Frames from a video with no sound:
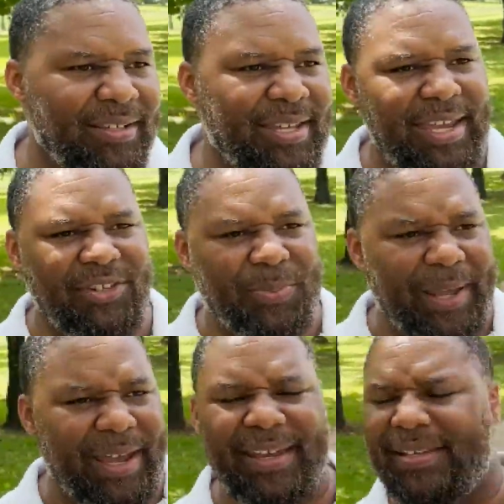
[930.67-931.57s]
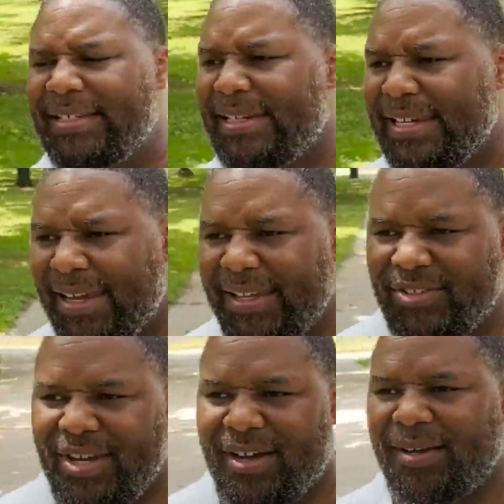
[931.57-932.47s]
kids playing.
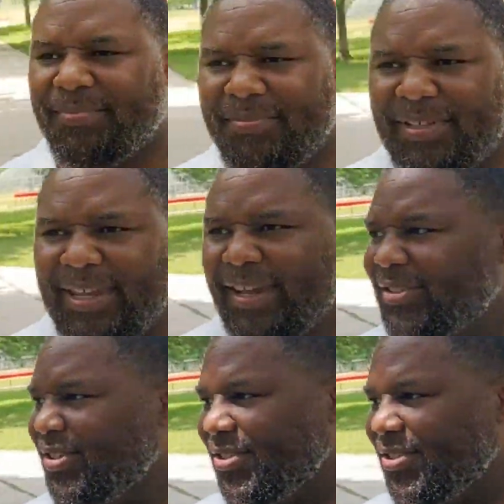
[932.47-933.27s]
It's again, it's